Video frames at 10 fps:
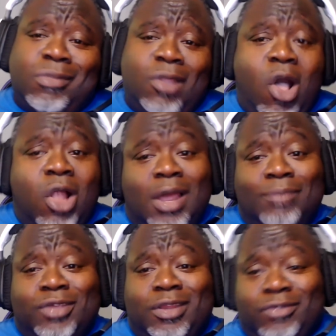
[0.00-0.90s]
All I'm
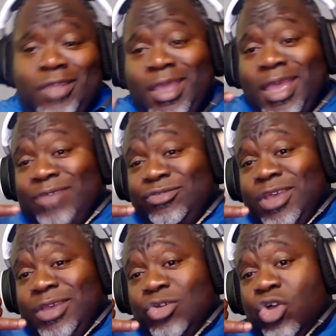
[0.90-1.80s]
saying is
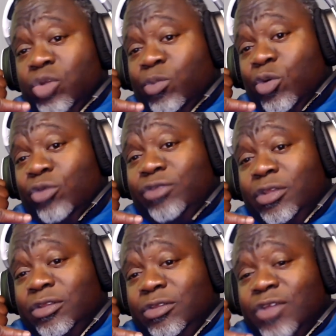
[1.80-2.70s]
hashtag call your boys
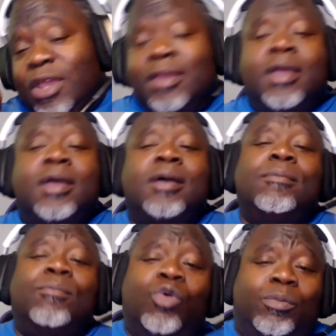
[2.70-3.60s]
TTJ.
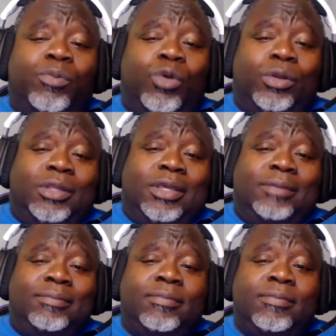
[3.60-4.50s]
More
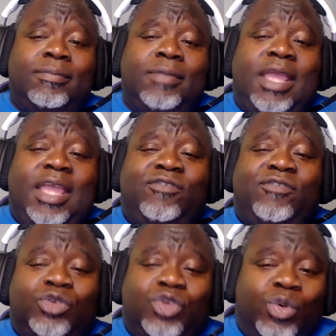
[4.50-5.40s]
importantly, if
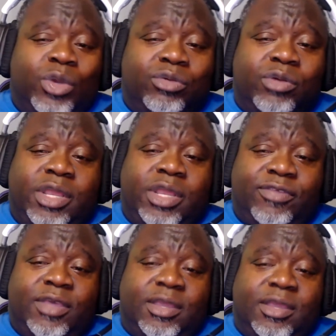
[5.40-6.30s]
you're doing creative
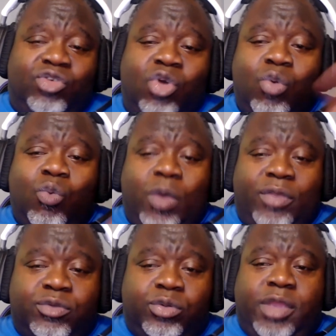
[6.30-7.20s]
things
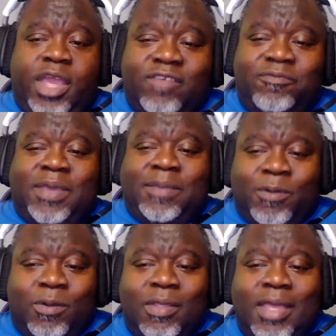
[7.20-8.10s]
with creative
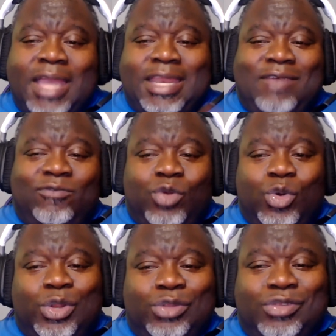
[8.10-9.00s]
people and you have
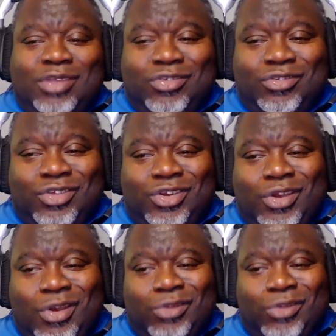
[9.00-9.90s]
good intentions in
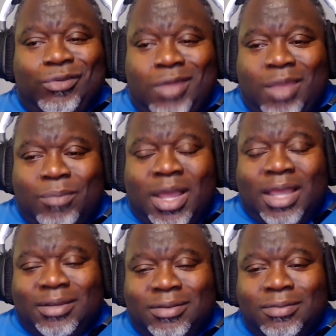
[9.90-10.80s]
your heart and
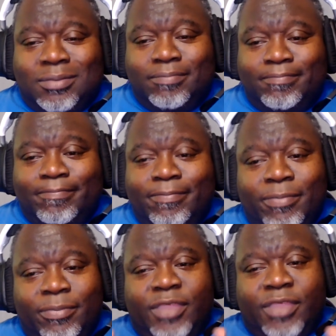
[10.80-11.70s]
mind,
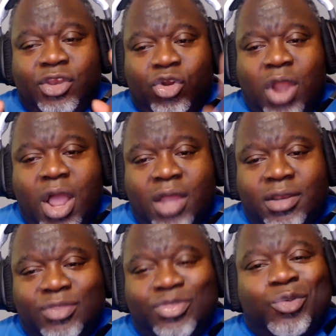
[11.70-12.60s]
then you're
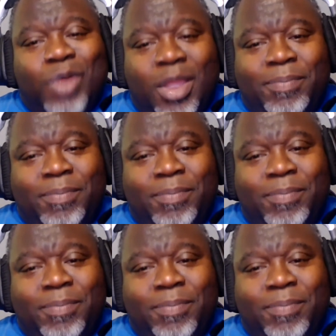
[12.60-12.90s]
on the right